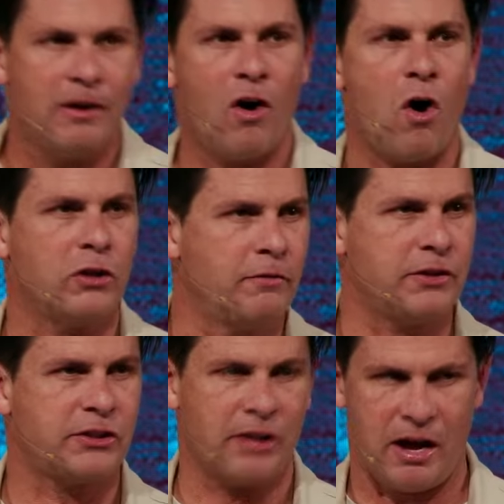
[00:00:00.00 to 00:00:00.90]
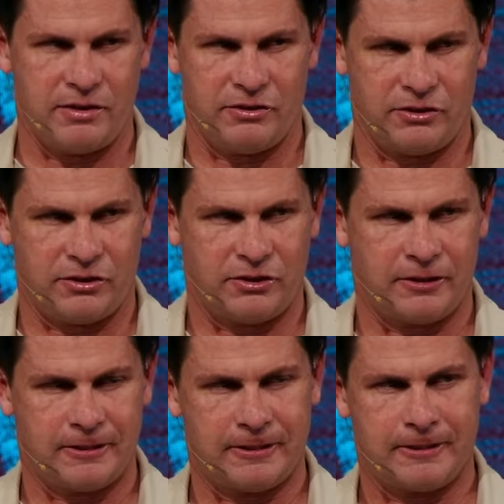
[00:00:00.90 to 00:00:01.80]
all of his
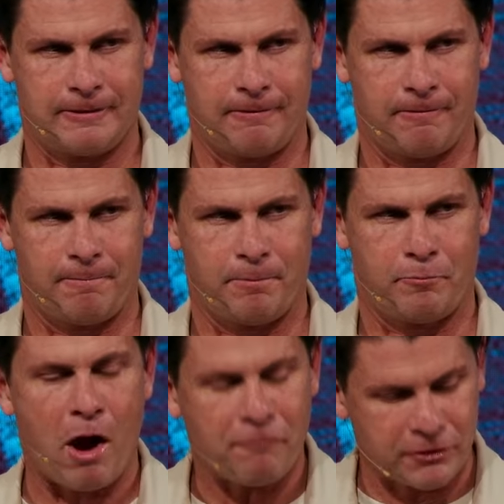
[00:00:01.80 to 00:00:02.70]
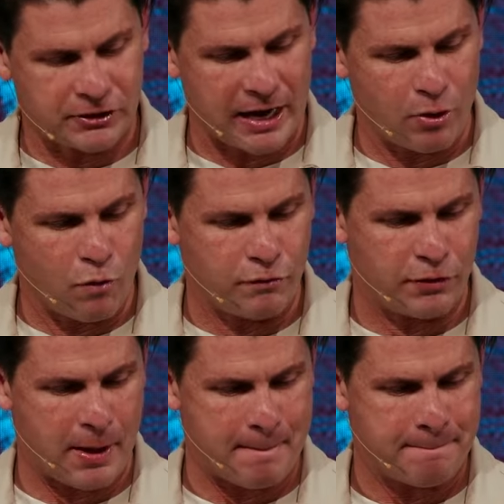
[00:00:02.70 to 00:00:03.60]
sons, prophesied over
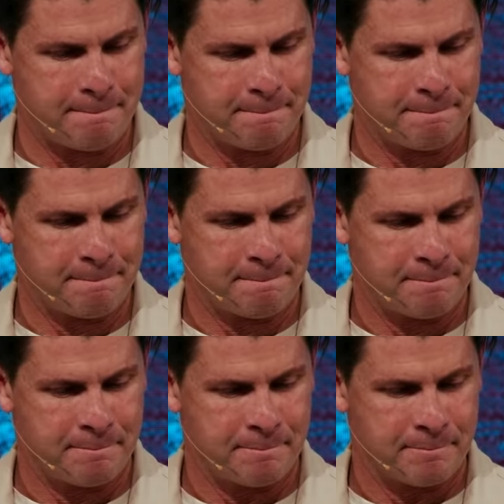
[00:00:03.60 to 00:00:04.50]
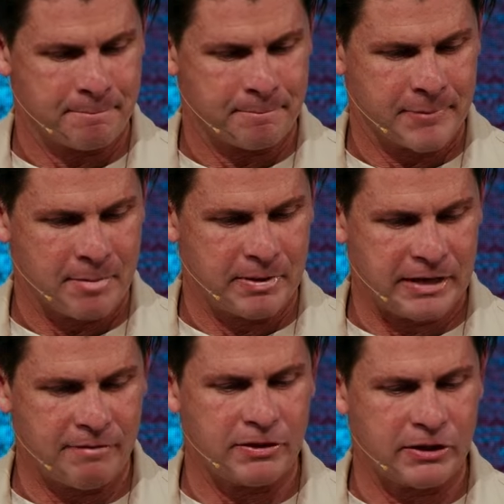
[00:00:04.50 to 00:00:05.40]
them. But
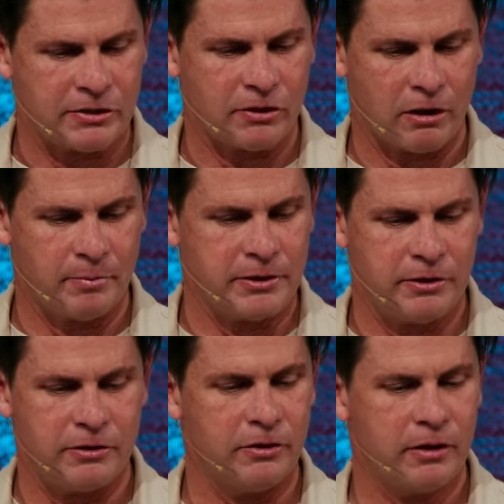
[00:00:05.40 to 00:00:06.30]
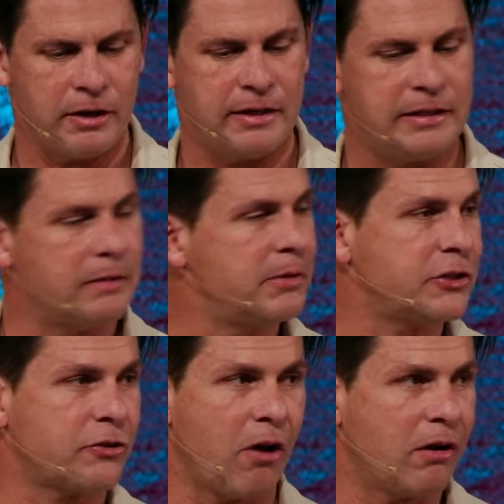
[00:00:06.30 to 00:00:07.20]
David said, Solomon, you're going to need to be
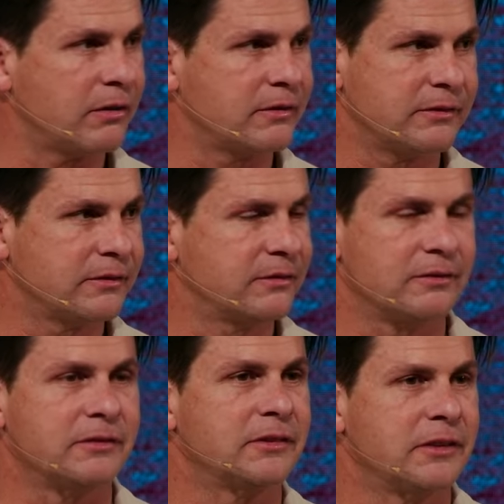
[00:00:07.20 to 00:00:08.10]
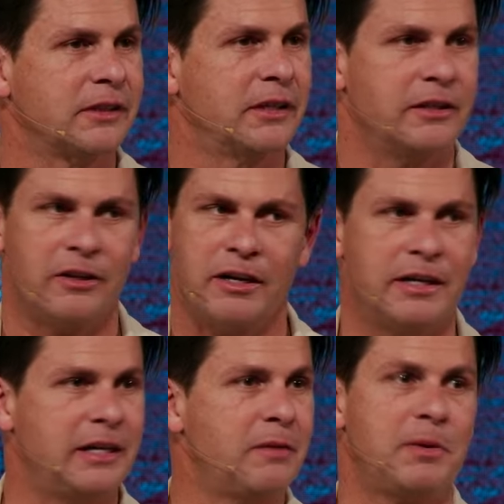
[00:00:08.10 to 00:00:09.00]
strong. You're going
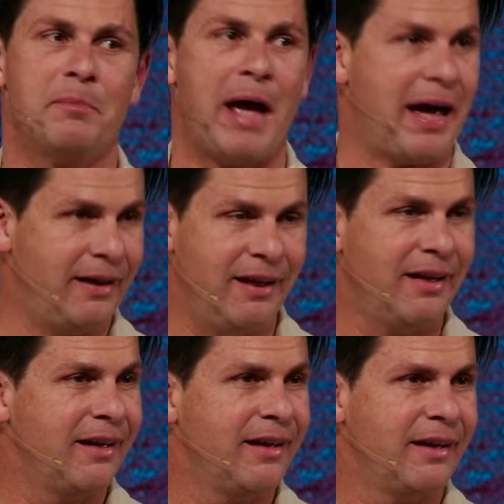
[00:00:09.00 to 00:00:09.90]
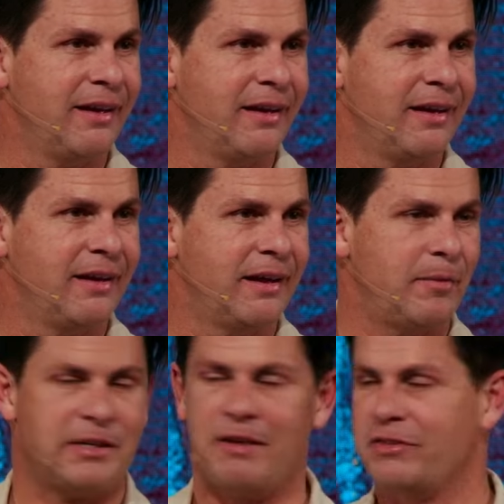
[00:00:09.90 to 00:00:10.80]
to need to be a man. I
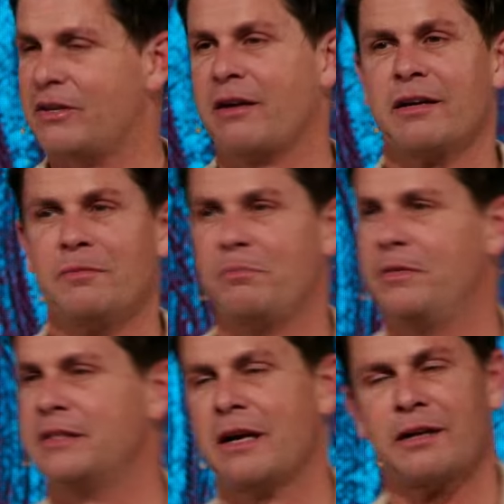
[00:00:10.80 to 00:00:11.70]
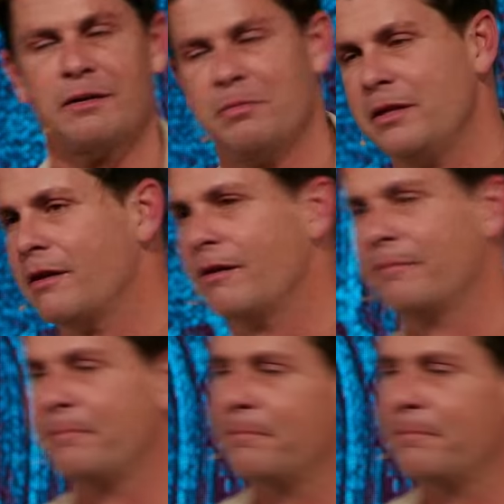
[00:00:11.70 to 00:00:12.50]
mean, David's not going to, he's not going to be there.